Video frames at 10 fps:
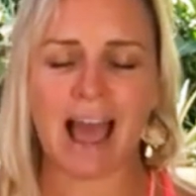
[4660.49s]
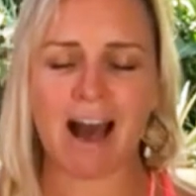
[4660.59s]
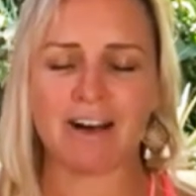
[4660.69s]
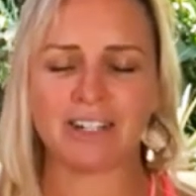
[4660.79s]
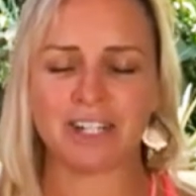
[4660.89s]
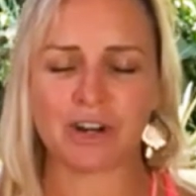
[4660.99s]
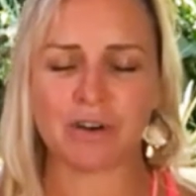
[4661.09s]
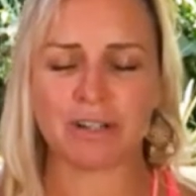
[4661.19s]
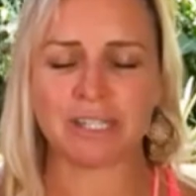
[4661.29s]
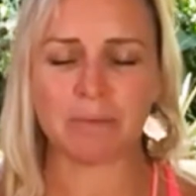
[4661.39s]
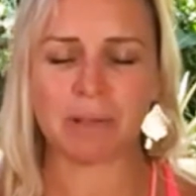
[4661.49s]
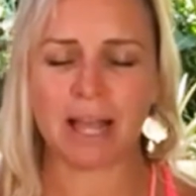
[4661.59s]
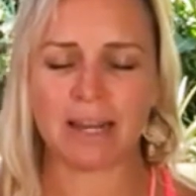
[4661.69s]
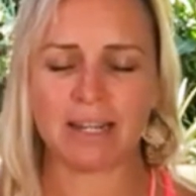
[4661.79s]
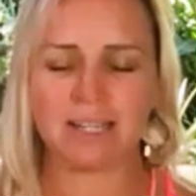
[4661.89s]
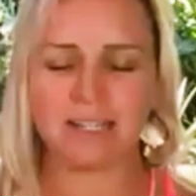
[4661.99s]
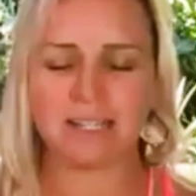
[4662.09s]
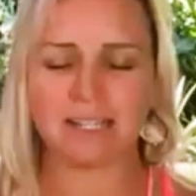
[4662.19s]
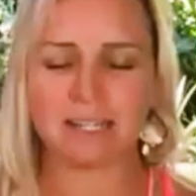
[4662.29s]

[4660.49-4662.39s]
out across the planet.